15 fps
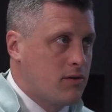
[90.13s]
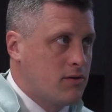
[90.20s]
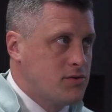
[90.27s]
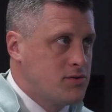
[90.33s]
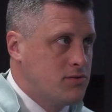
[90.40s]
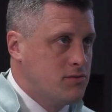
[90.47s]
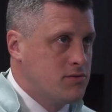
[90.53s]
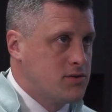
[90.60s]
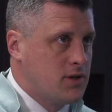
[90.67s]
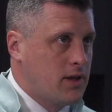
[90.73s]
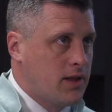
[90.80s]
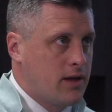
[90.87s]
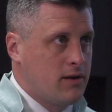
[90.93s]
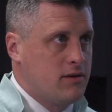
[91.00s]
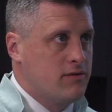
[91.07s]
on her students in a
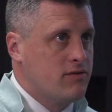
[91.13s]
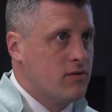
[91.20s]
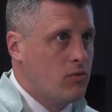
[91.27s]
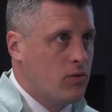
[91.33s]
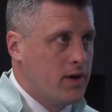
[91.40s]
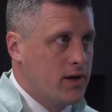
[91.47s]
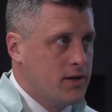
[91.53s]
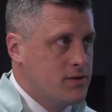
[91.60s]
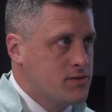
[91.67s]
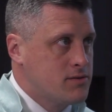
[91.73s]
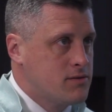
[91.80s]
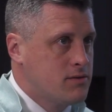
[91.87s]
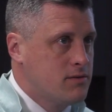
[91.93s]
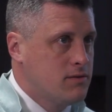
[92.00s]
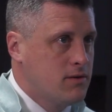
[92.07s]
lot of different ways.
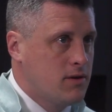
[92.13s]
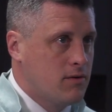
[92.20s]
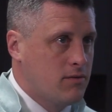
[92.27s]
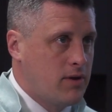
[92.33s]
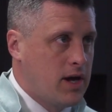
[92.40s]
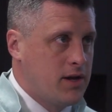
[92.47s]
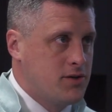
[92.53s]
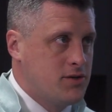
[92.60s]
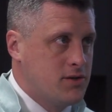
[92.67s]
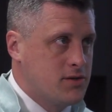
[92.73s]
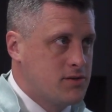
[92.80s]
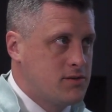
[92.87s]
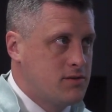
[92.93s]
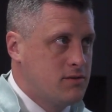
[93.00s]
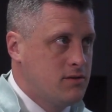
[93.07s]
You know, not
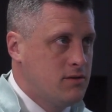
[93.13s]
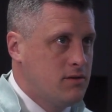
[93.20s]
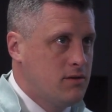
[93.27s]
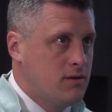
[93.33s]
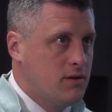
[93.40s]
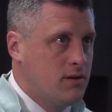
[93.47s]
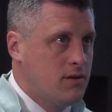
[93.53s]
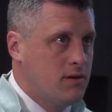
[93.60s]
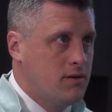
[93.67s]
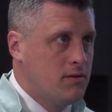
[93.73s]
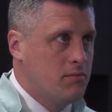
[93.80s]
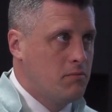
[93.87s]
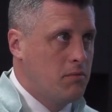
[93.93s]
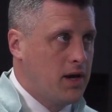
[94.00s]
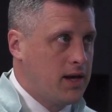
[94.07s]
just
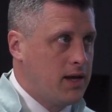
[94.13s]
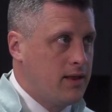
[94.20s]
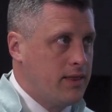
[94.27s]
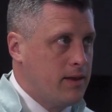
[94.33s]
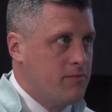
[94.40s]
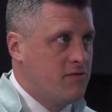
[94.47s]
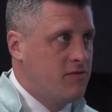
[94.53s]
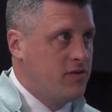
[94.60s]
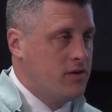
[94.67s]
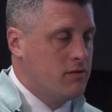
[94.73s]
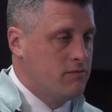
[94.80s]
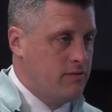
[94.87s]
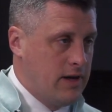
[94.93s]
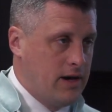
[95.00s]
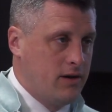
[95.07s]
making them feel
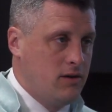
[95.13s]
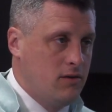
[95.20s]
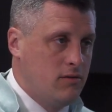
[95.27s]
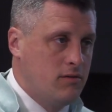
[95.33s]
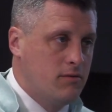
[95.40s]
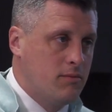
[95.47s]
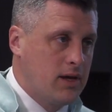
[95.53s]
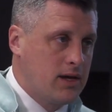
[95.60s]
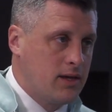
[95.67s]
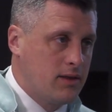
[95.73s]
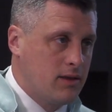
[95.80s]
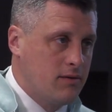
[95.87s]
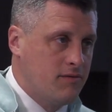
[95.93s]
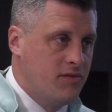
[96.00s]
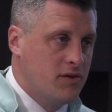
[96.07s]
valued and making
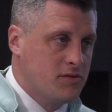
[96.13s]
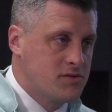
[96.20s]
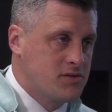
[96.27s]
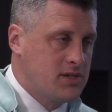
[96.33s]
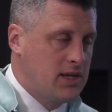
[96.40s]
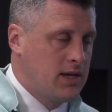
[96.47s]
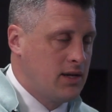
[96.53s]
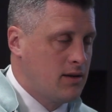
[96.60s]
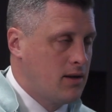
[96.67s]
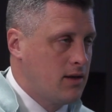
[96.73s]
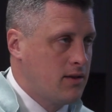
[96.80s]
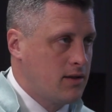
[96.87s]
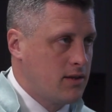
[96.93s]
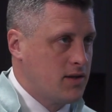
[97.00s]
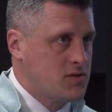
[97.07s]
them feel seen. I
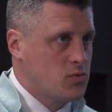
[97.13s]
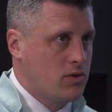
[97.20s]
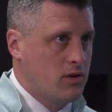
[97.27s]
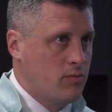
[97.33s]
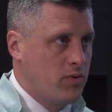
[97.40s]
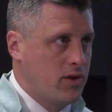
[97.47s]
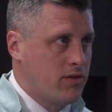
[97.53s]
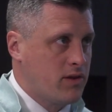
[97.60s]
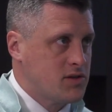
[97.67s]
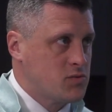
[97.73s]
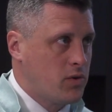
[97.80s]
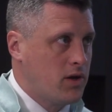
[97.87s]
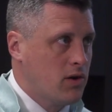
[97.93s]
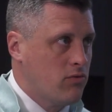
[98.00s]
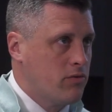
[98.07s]
think that's one of the big things we
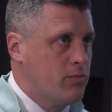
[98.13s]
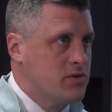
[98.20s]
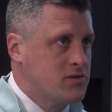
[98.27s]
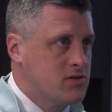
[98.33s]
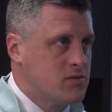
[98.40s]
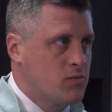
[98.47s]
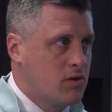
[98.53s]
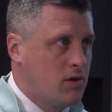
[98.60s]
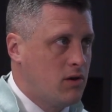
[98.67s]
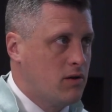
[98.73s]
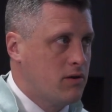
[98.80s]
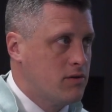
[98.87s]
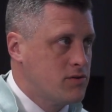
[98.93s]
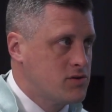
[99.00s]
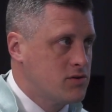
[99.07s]
hear with Mrs. McCall
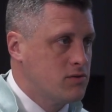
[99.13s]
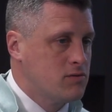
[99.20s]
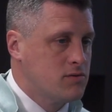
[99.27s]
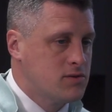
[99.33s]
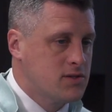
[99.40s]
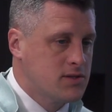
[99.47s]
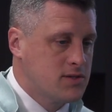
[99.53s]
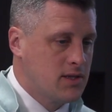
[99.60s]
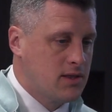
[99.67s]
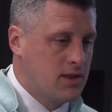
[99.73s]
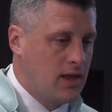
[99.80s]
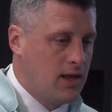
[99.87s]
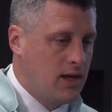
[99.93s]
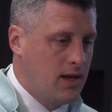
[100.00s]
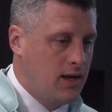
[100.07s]
and her students is that
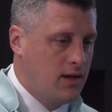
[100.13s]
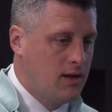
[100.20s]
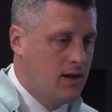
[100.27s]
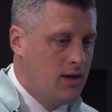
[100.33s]
they